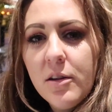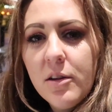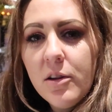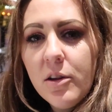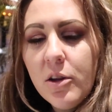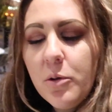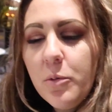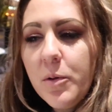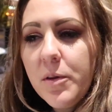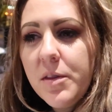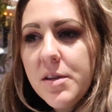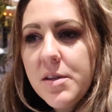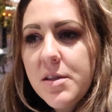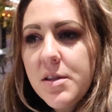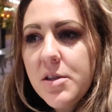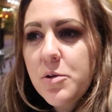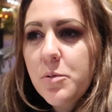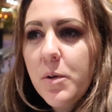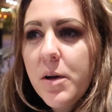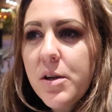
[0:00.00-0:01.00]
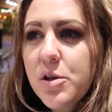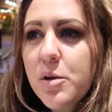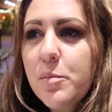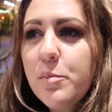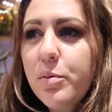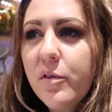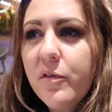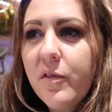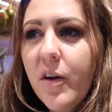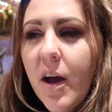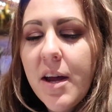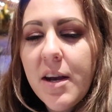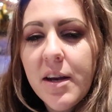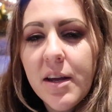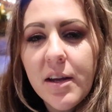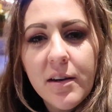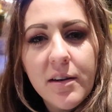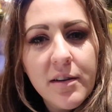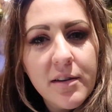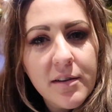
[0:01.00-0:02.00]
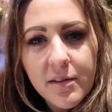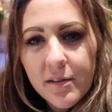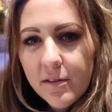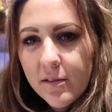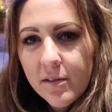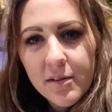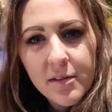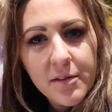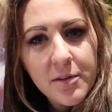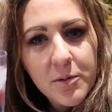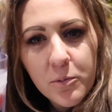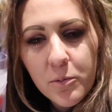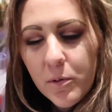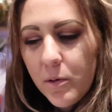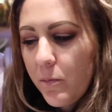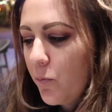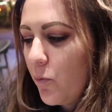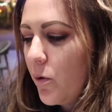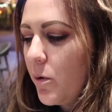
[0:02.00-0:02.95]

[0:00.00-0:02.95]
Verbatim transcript: what did Look you get? The situation provided. That's right.